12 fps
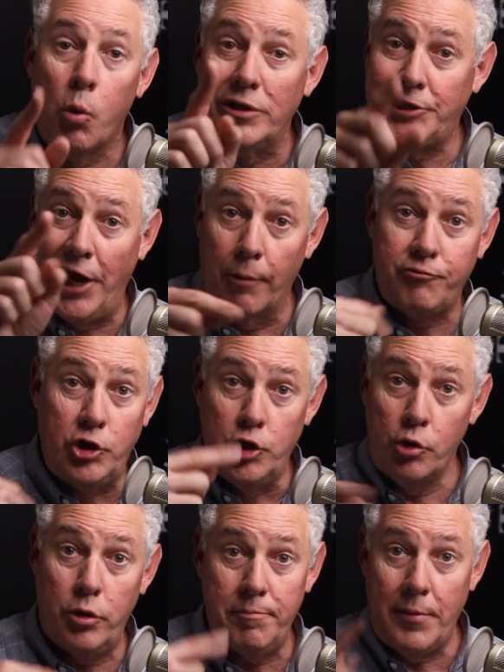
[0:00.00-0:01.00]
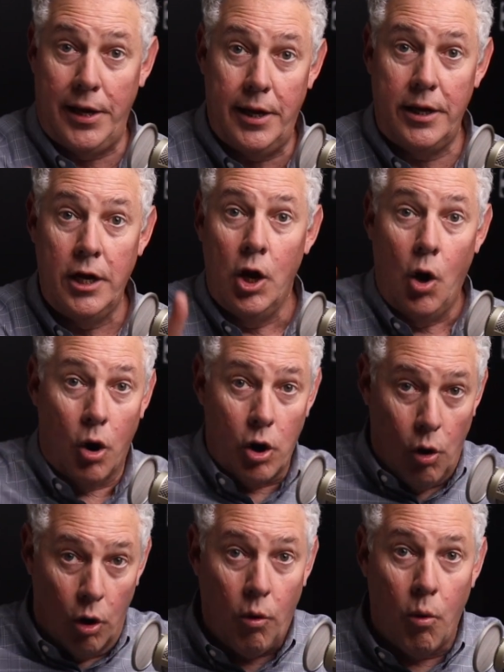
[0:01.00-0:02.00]
which helps you and me
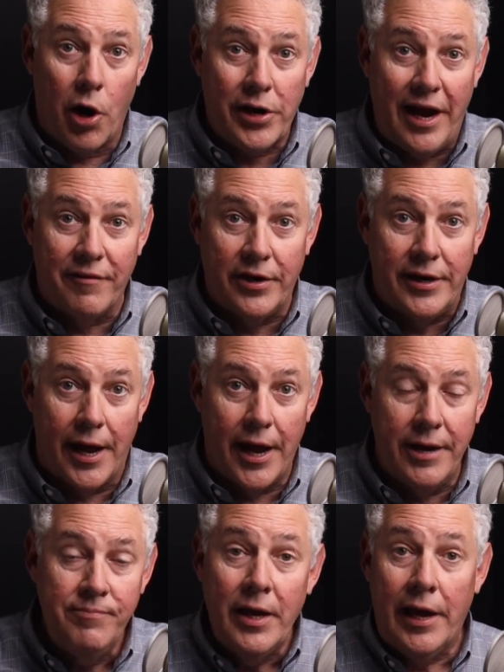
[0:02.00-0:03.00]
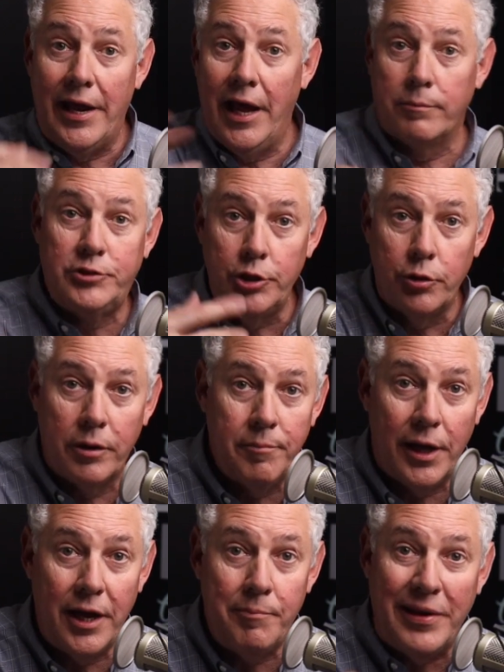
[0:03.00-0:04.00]
go to work every day. It helps you and
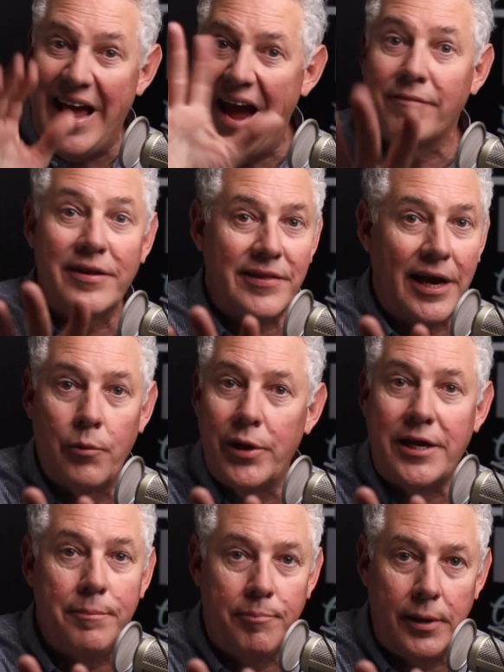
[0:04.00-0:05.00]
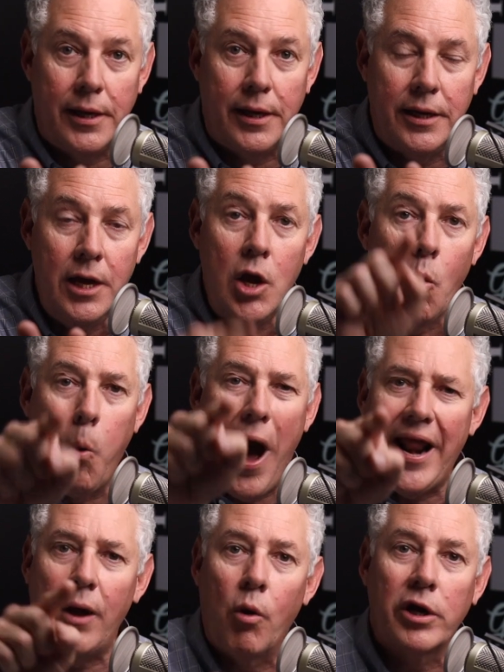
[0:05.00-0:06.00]
me be everything we can be.
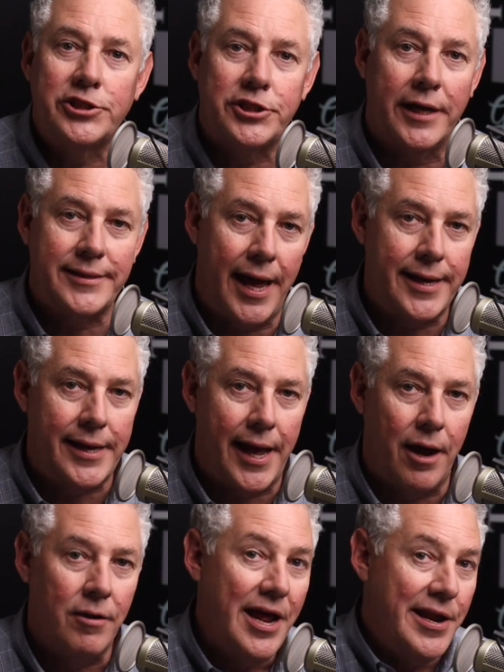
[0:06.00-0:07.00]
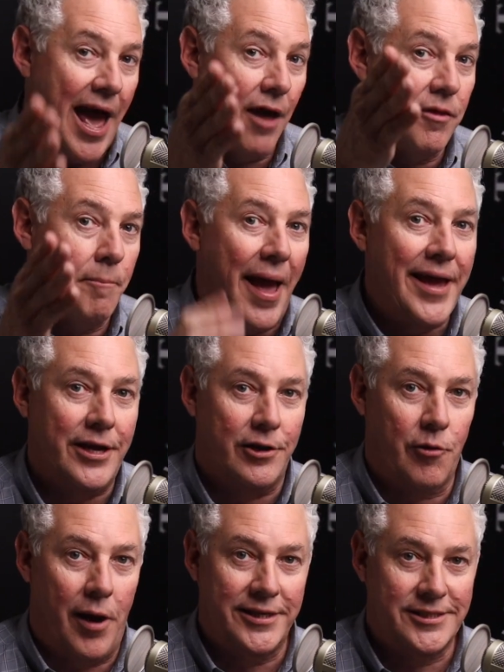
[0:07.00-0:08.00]
Why do they want to shut that down? Now the banking
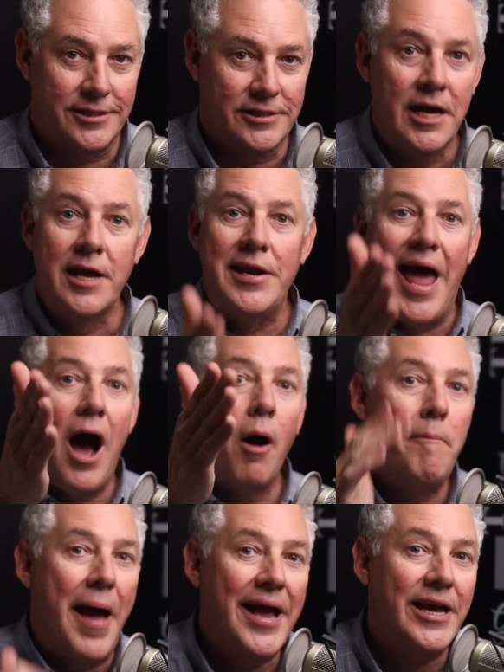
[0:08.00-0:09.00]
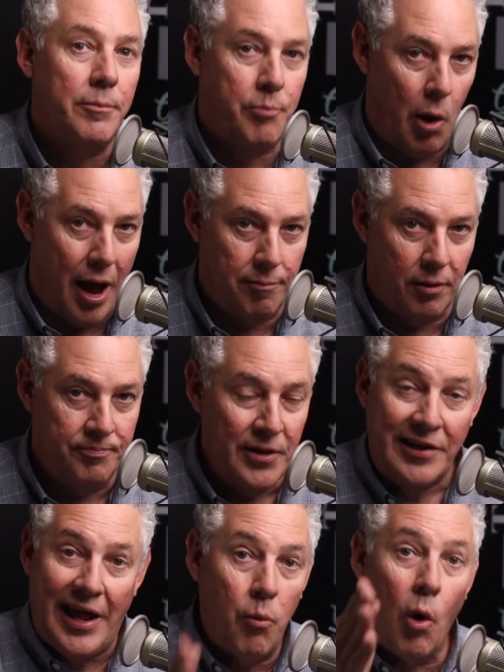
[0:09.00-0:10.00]
crisis. Now a banking problem.
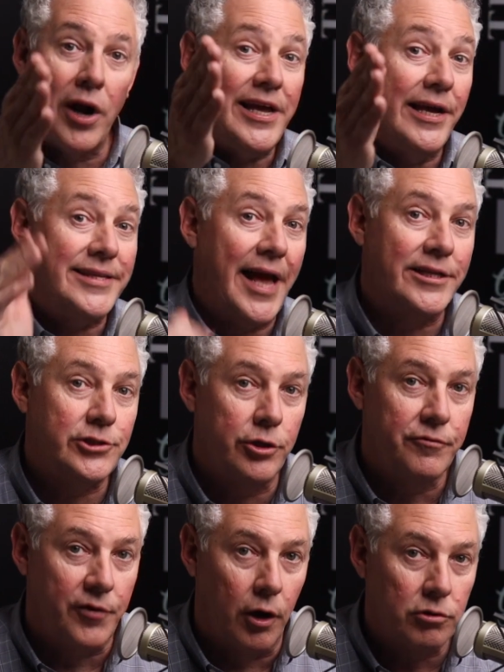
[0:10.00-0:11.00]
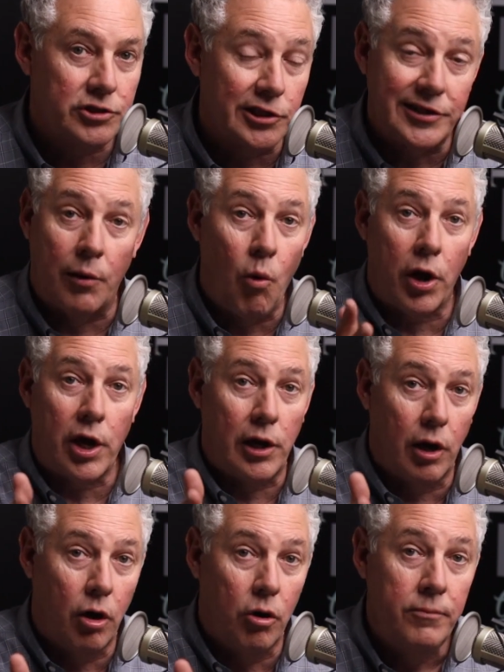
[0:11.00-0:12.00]
They want to get that too, folks, because they want to
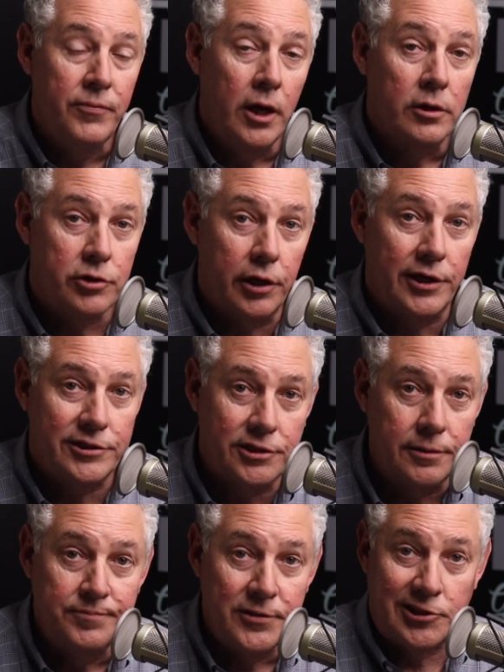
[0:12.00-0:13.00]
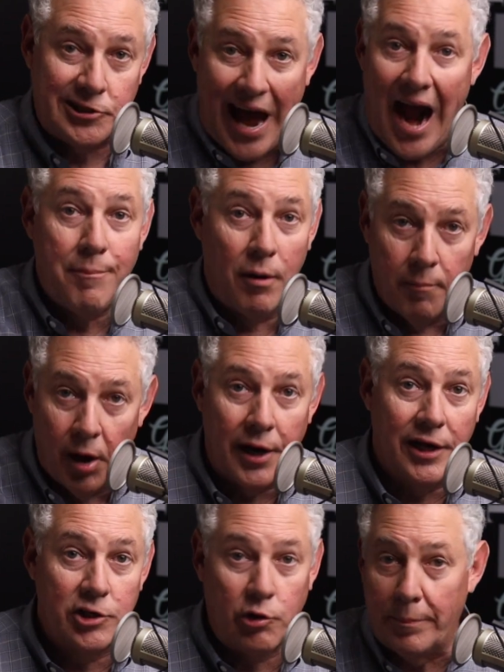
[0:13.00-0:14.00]
go to this cyber
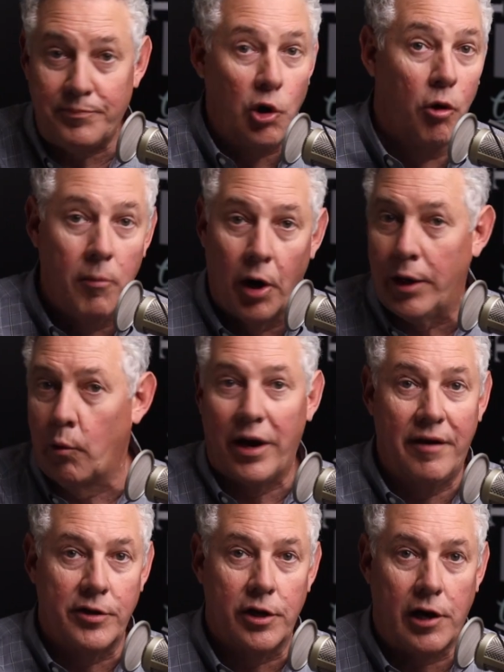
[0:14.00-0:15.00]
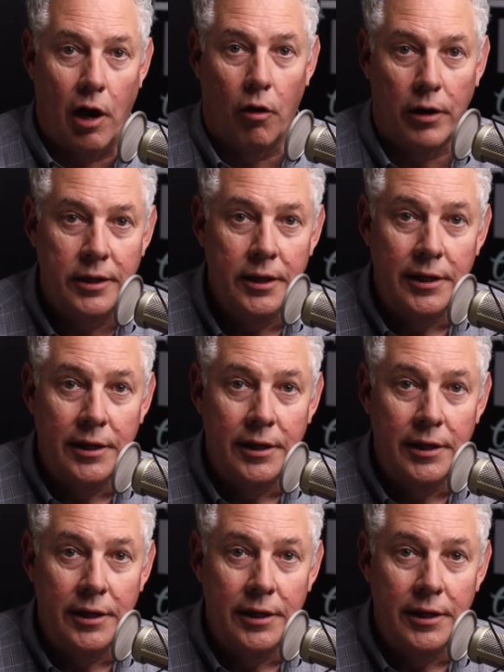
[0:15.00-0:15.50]
money, crypto money, whatever you call it.